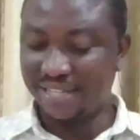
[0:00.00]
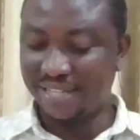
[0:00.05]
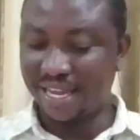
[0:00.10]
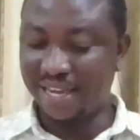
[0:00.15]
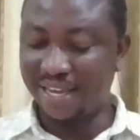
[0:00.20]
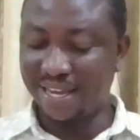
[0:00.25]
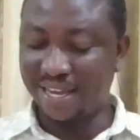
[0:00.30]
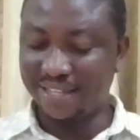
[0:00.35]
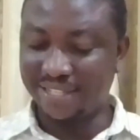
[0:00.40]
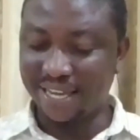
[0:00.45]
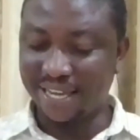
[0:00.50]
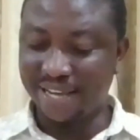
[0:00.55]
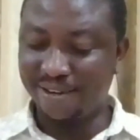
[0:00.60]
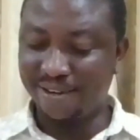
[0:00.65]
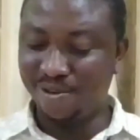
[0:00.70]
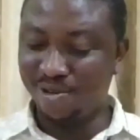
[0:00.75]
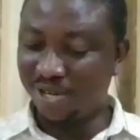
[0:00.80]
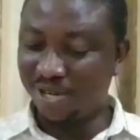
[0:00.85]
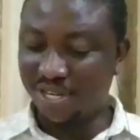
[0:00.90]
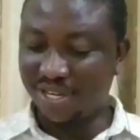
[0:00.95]
as I as I
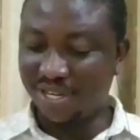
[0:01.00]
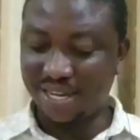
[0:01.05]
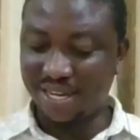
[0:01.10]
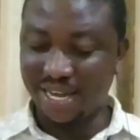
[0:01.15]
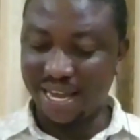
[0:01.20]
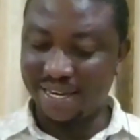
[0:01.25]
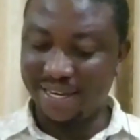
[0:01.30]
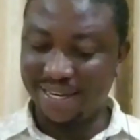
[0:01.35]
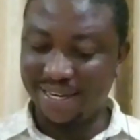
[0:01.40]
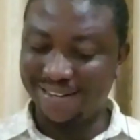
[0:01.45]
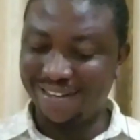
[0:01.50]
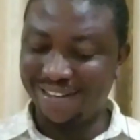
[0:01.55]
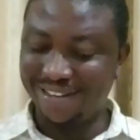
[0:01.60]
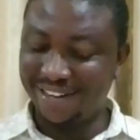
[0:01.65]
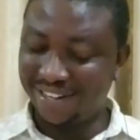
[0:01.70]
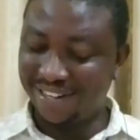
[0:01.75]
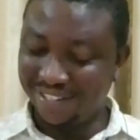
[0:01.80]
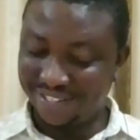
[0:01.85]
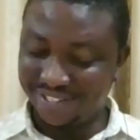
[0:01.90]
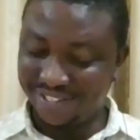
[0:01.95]
look at the
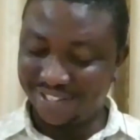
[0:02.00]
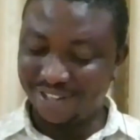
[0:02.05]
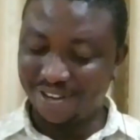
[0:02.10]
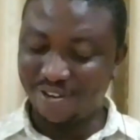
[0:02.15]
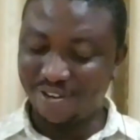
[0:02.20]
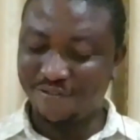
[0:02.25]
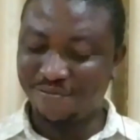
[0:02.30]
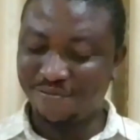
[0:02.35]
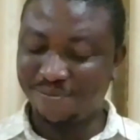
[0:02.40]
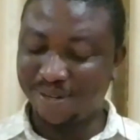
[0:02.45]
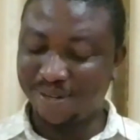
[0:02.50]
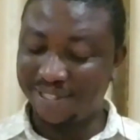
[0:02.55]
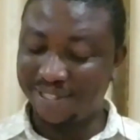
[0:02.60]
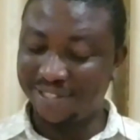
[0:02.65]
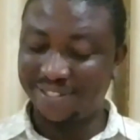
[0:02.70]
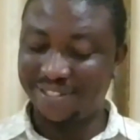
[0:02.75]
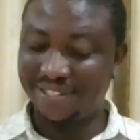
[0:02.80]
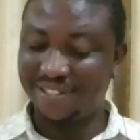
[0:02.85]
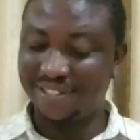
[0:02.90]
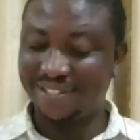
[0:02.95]
list of
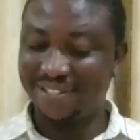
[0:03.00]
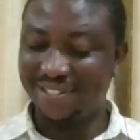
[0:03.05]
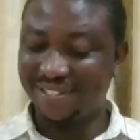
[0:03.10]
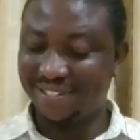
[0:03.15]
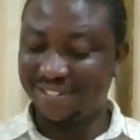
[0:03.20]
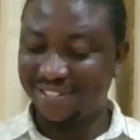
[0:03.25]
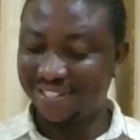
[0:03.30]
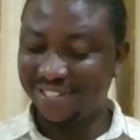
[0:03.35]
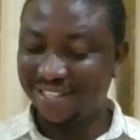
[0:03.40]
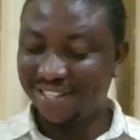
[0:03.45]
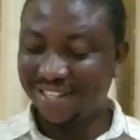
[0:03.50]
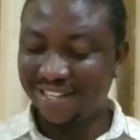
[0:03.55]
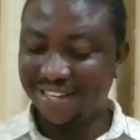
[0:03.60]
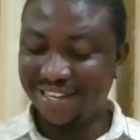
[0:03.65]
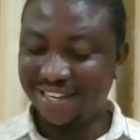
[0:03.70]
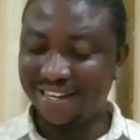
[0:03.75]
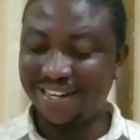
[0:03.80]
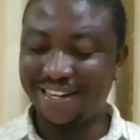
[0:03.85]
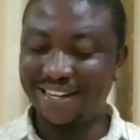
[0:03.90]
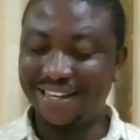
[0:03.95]
places
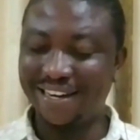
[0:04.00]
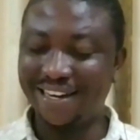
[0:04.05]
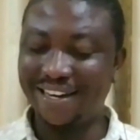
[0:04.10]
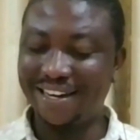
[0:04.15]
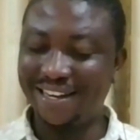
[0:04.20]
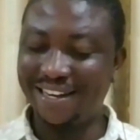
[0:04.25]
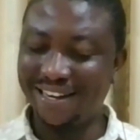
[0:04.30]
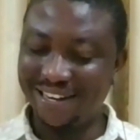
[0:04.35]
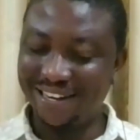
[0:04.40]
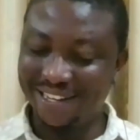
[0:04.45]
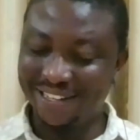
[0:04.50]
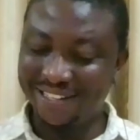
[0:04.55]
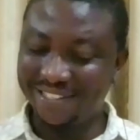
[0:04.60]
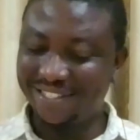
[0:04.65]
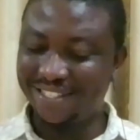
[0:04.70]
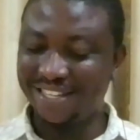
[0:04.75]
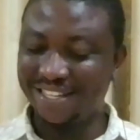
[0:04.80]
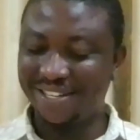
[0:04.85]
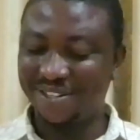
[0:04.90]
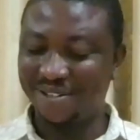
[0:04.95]
and the
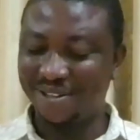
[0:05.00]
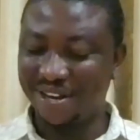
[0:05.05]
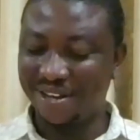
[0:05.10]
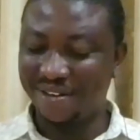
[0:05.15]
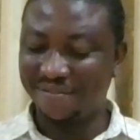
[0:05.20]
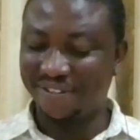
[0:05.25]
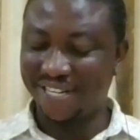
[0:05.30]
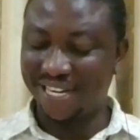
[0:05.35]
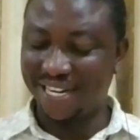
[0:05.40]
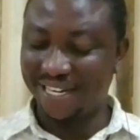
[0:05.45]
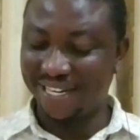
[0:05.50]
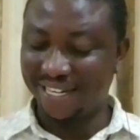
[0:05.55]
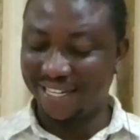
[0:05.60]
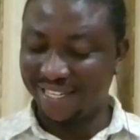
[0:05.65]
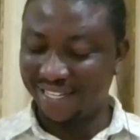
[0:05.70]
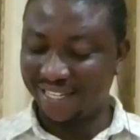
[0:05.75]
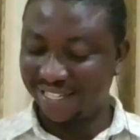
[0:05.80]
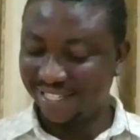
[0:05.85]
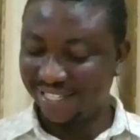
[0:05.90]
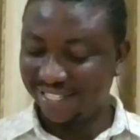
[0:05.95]
learnings that you have
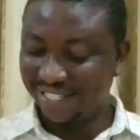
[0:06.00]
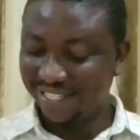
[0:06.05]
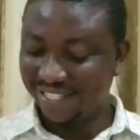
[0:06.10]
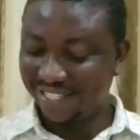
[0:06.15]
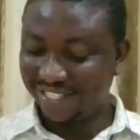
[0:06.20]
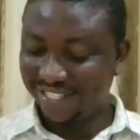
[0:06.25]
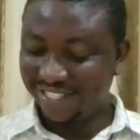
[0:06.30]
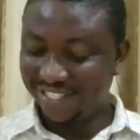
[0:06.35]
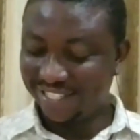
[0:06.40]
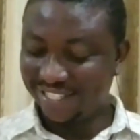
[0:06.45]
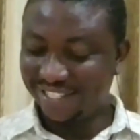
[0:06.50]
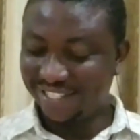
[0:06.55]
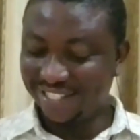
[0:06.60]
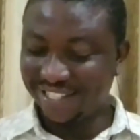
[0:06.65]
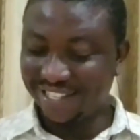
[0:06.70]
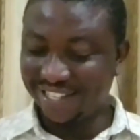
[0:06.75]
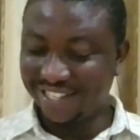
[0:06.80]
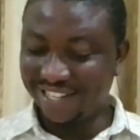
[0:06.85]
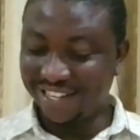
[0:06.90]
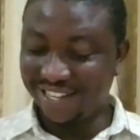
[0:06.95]
done,
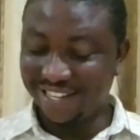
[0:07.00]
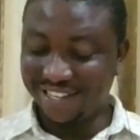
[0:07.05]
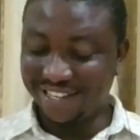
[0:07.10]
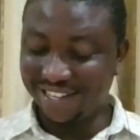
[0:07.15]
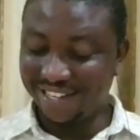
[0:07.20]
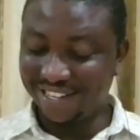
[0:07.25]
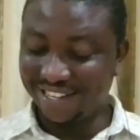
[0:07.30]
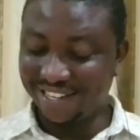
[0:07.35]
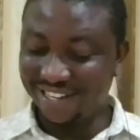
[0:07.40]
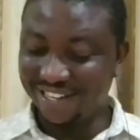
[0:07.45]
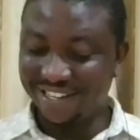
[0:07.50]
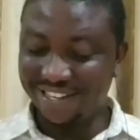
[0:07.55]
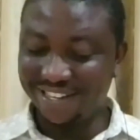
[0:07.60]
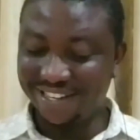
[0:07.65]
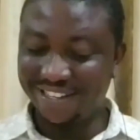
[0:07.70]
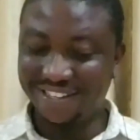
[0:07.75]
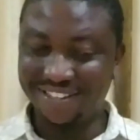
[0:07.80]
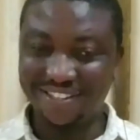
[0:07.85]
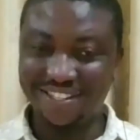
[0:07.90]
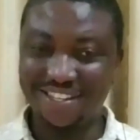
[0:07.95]
uh,
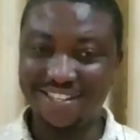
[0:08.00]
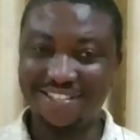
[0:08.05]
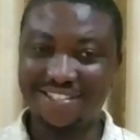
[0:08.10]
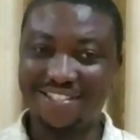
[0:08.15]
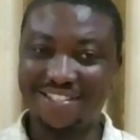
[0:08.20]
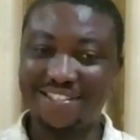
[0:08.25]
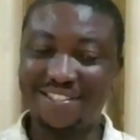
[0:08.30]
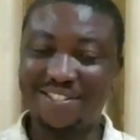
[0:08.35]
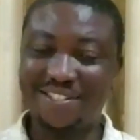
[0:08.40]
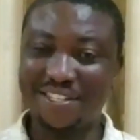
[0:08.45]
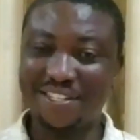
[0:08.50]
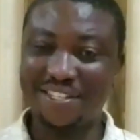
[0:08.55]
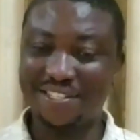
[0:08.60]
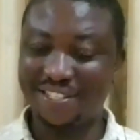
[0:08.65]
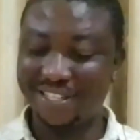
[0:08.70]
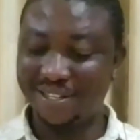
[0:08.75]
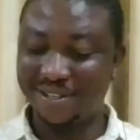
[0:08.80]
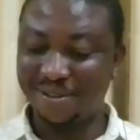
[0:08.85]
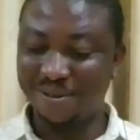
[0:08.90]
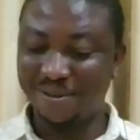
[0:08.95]
that's
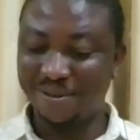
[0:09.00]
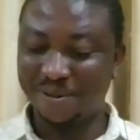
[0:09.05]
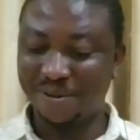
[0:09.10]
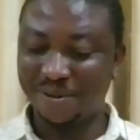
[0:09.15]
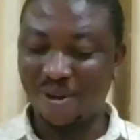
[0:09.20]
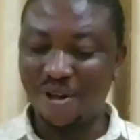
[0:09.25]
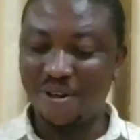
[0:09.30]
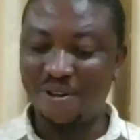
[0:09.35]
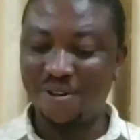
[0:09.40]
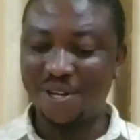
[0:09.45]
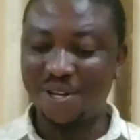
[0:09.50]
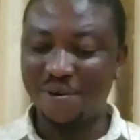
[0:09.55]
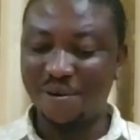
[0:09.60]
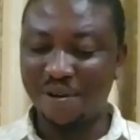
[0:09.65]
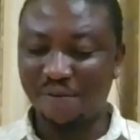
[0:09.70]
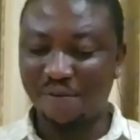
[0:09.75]
interesting. All